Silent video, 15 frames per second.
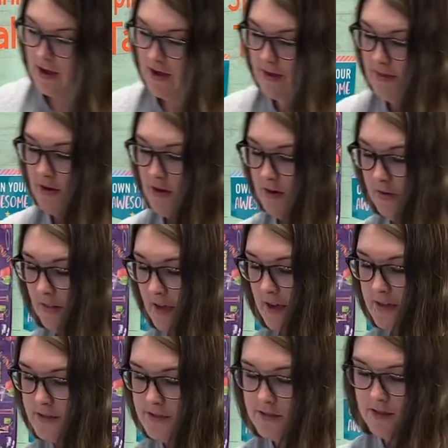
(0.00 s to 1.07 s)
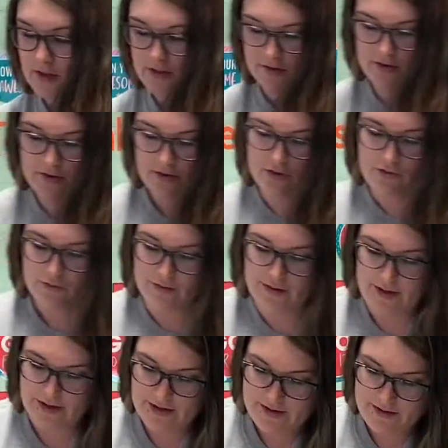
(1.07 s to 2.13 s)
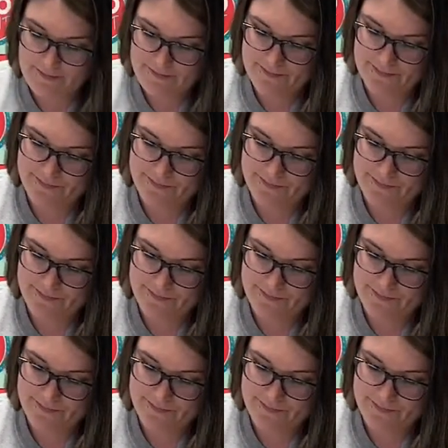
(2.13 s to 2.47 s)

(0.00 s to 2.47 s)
And then our last color, green.